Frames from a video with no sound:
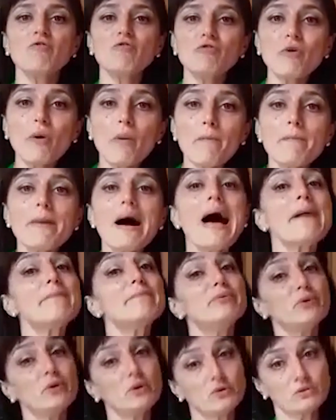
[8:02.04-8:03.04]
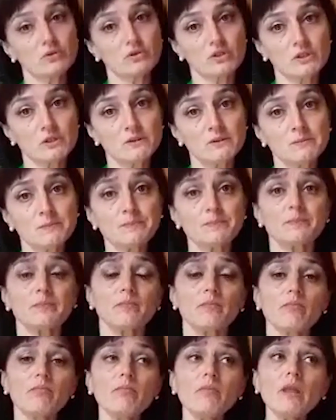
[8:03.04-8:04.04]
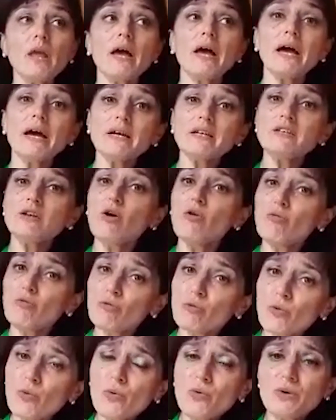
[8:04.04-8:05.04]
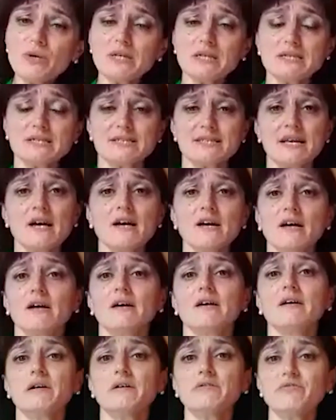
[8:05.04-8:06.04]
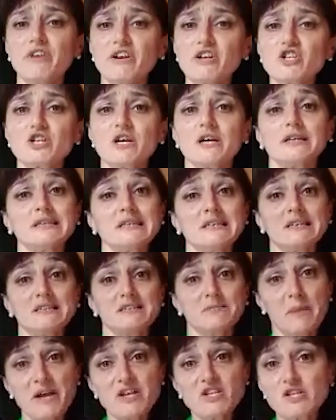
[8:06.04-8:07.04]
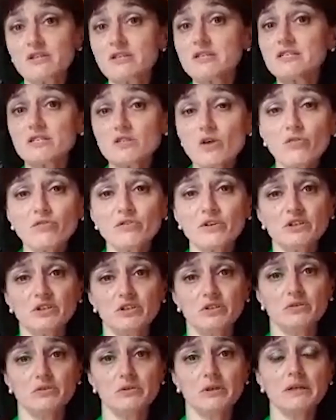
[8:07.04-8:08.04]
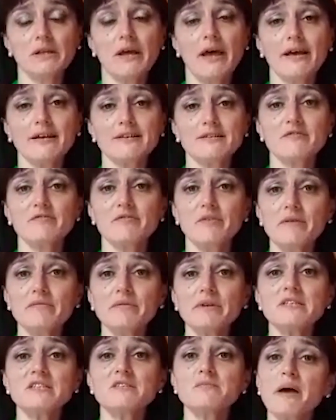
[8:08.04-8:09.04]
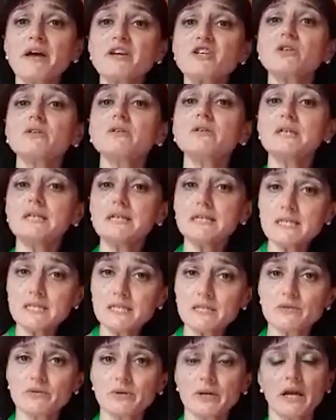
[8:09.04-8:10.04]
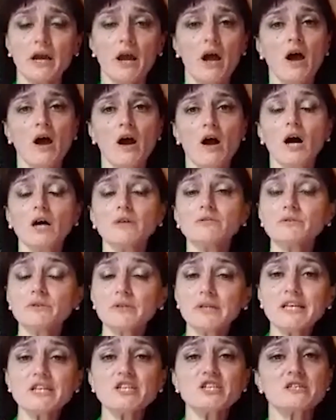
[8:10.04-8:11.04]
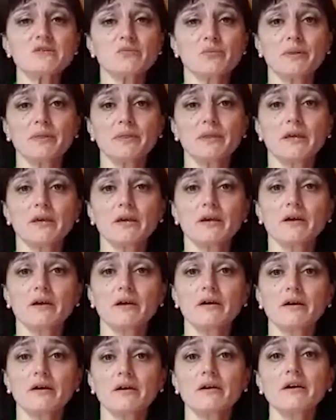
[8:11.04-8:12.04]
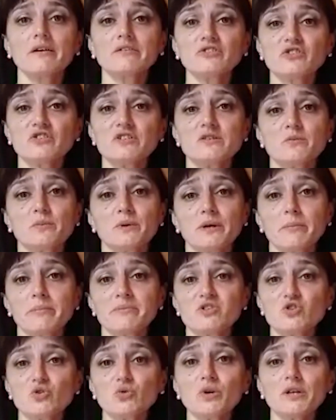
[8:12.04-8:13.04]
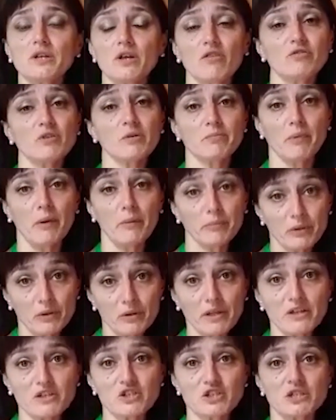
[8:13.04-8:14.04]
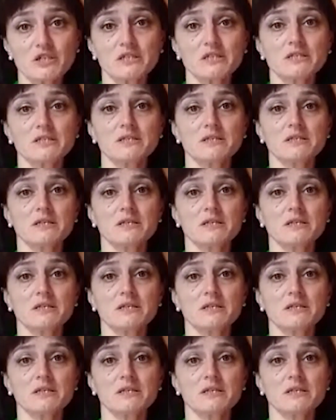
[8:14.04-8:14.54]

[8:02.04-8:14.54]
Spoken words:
from abroad. And of course Russia, and especially the Soviet Union, has a very special history of the relations with the countries where a majority of the population